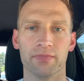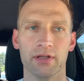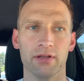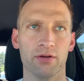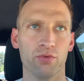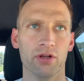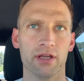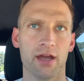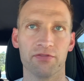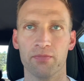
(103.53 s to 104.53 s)
And they
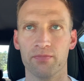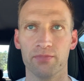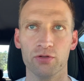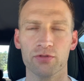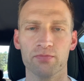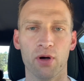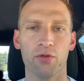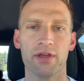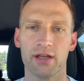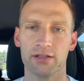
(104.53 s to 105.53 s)
really have to use
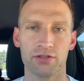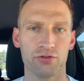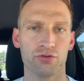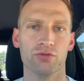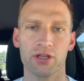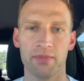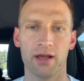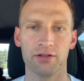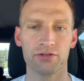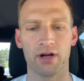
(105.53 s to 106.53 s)
both hands to truly
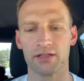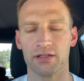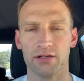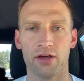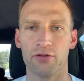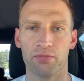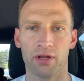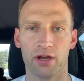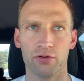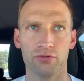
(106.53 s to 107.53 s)
balance. Or I see another
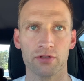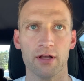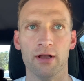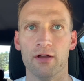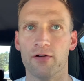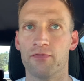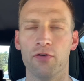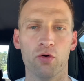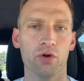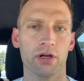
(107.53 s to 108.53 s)
player whose
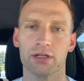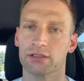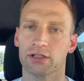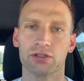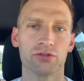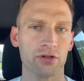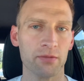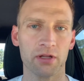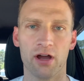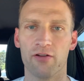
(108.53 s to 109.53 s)
footwork is
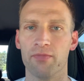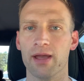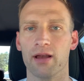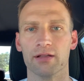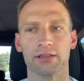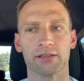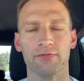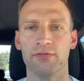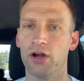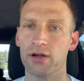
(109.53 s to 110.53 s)
extremely off balance,
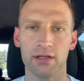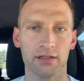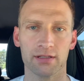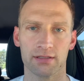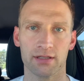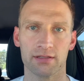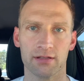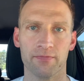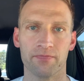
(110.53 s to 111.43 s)
very inconsistent.